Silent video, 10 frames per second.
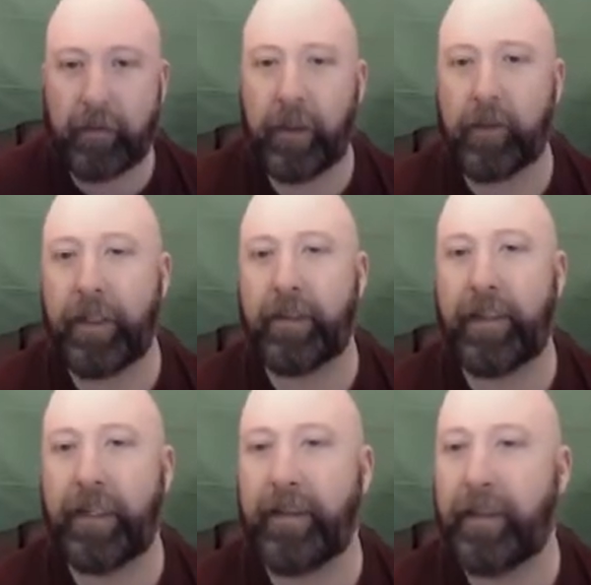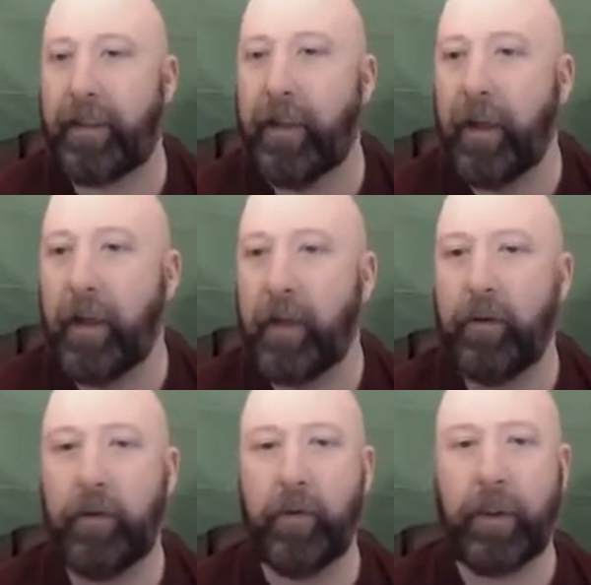goes out to Denson,
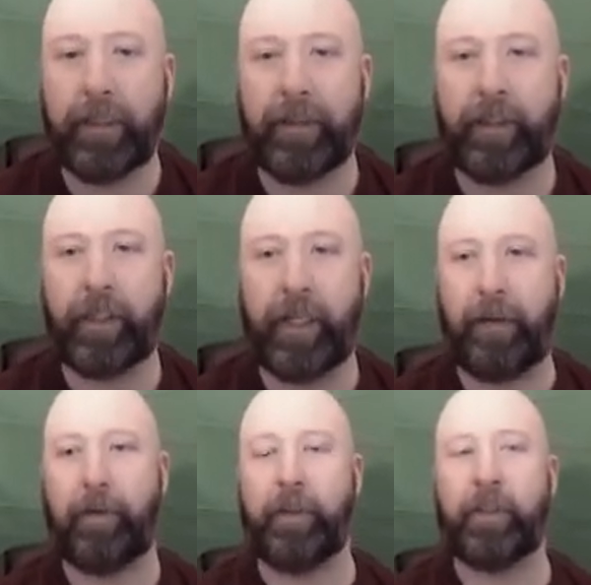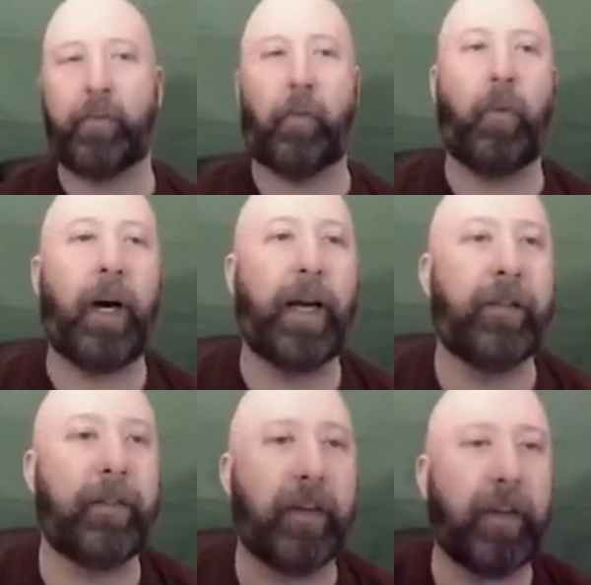who has a shot, but just wide
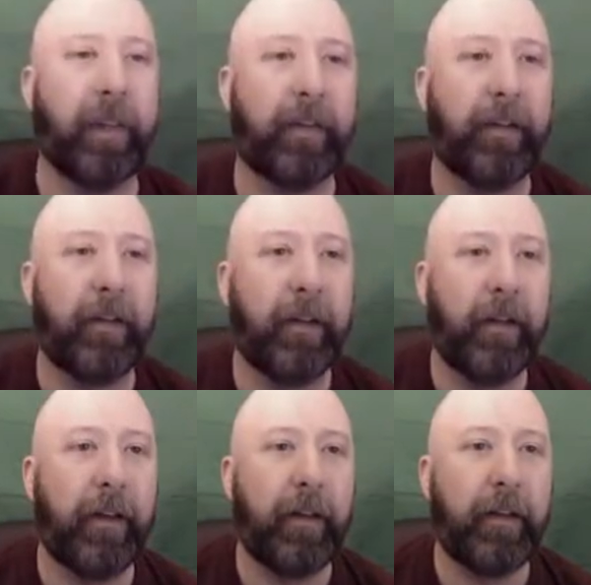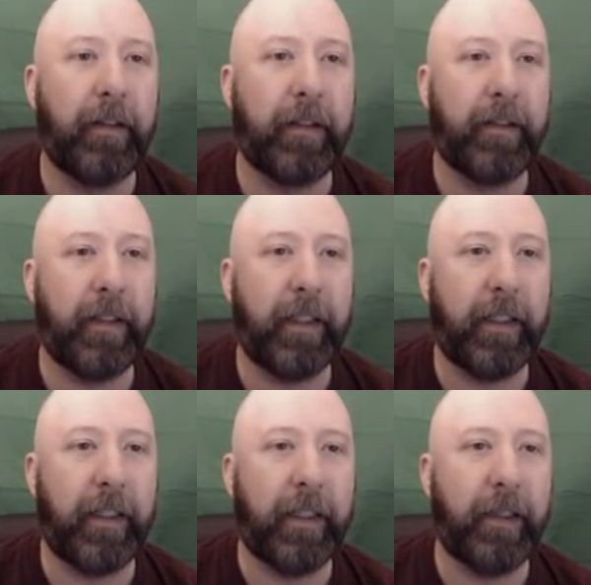of target. Let's
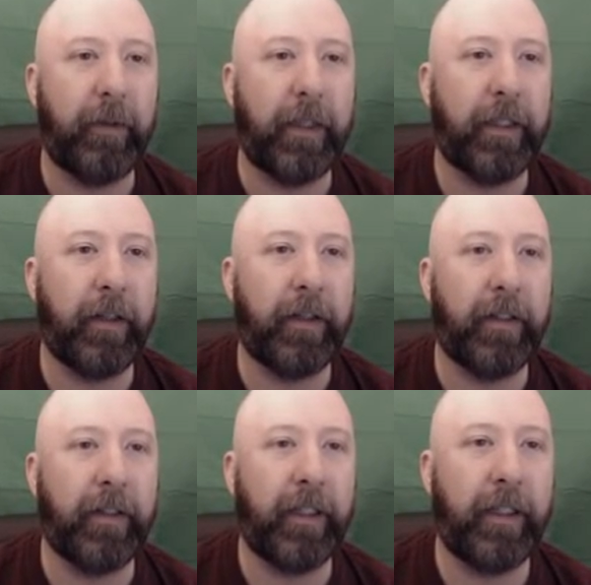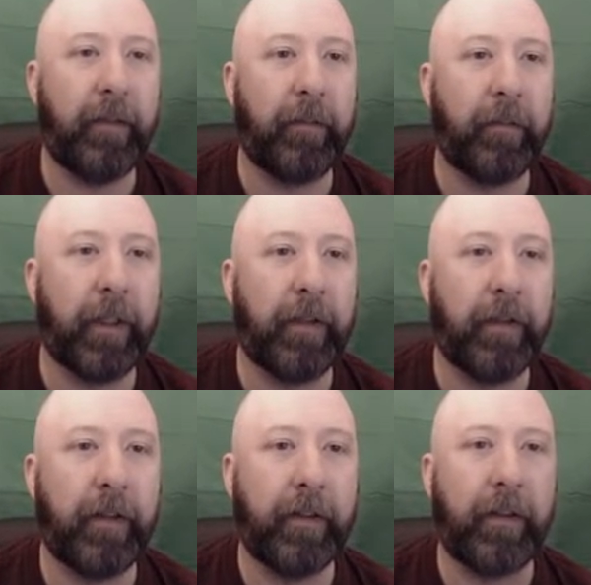see, can we encourage the team?
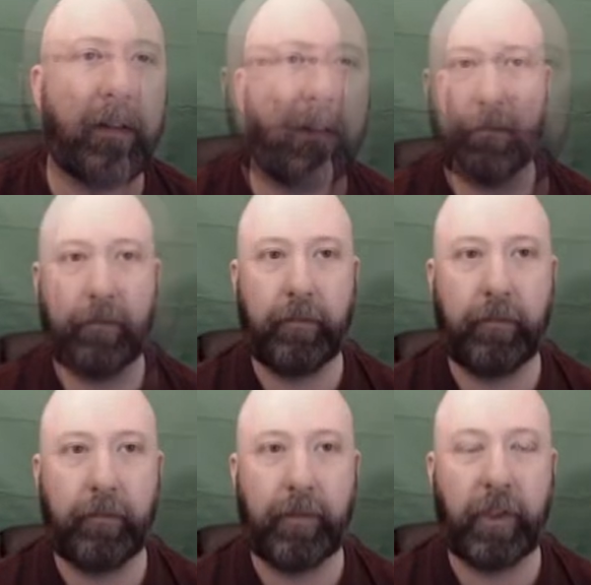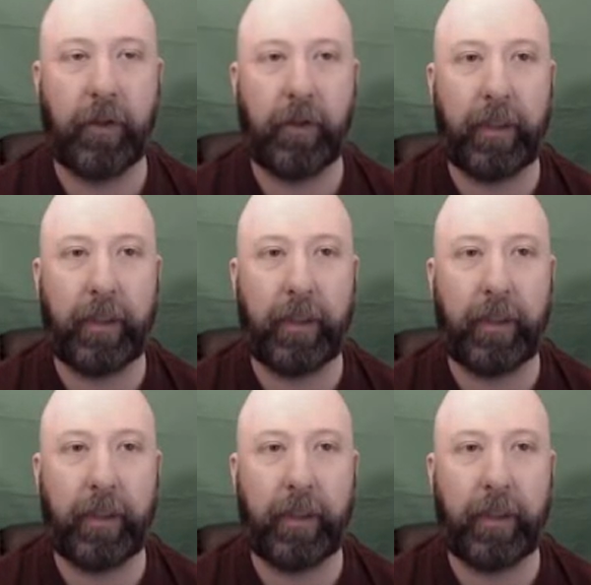So